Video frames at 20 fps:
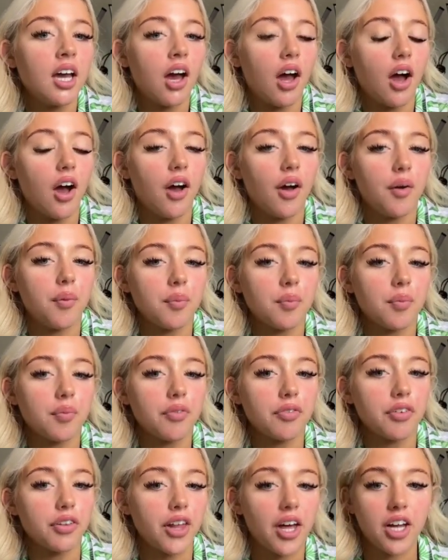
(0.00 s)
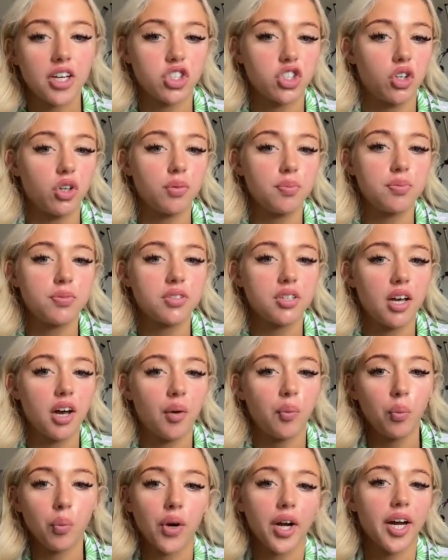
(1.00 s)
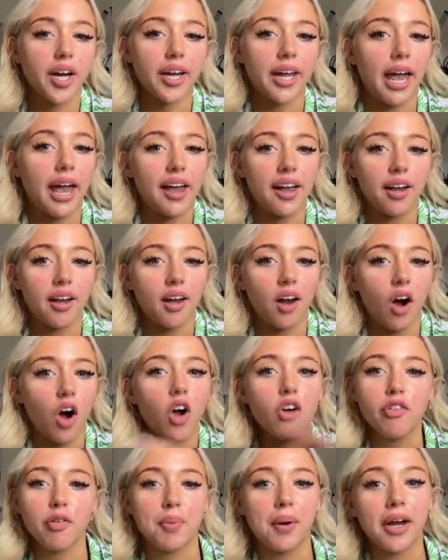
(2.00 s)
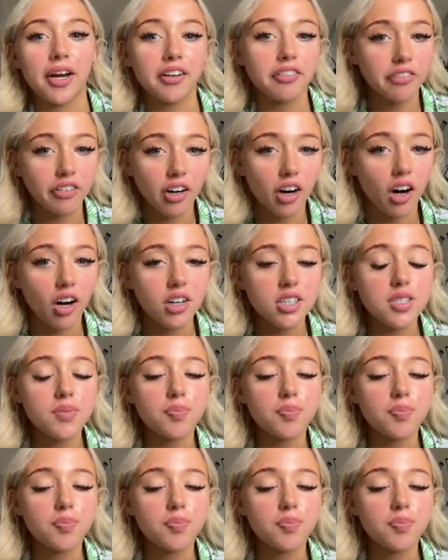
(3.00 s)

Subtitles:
for their jobs and we're getting overpaid for ours.